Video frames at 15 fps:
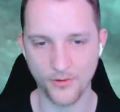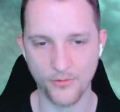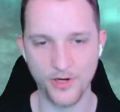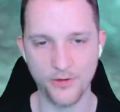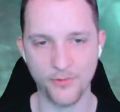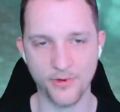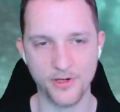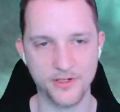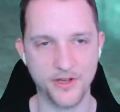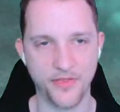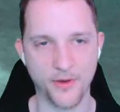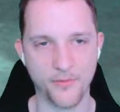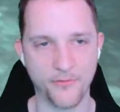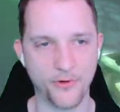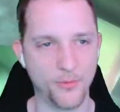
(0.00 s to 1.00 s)
We will need
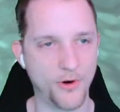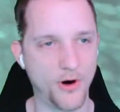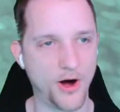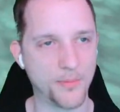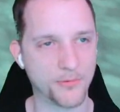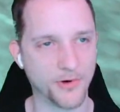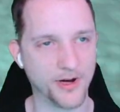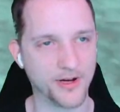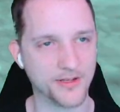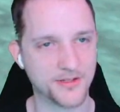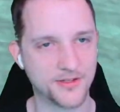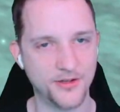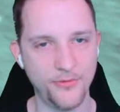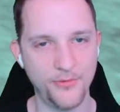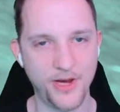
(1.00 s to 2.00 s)
them for more upgrades,
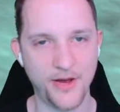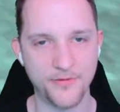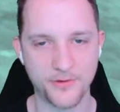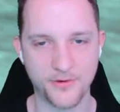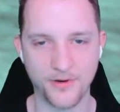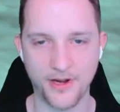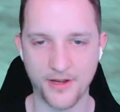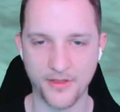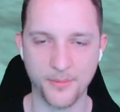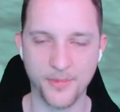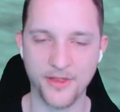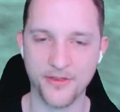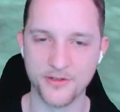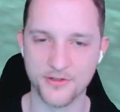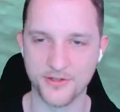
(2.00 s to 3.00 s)
so we have to collect them
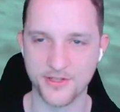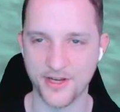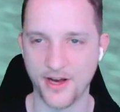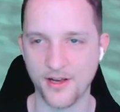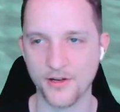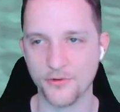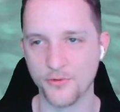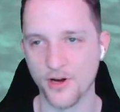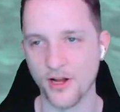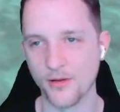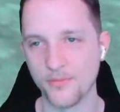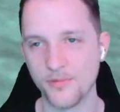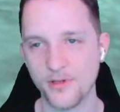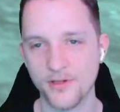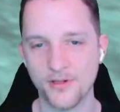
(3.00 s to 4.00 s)
in the Silent
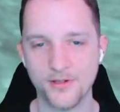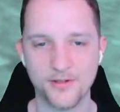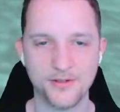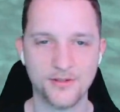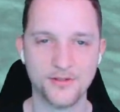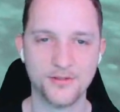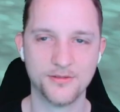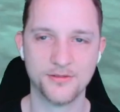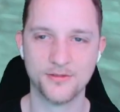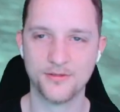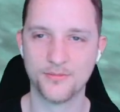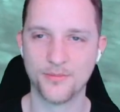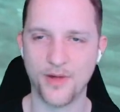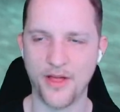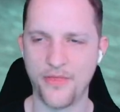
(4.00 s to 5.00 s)
Realm.
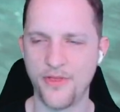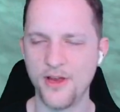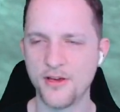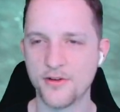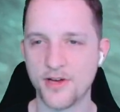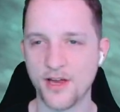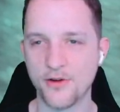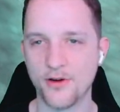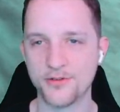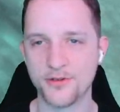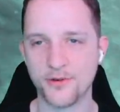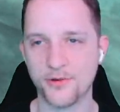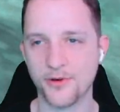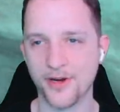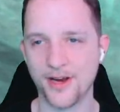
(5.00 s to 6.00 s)
I think you can also
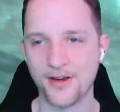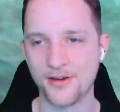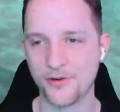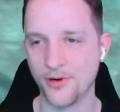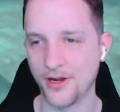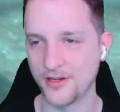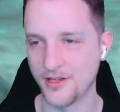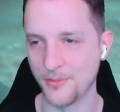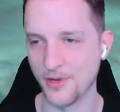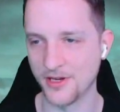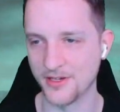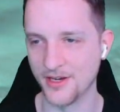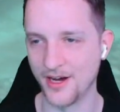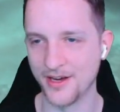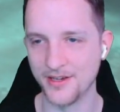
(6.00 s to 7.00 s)
connect, collect them
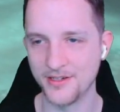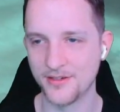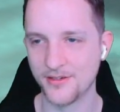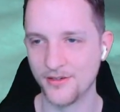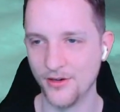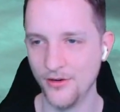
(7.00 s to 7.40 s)
at night.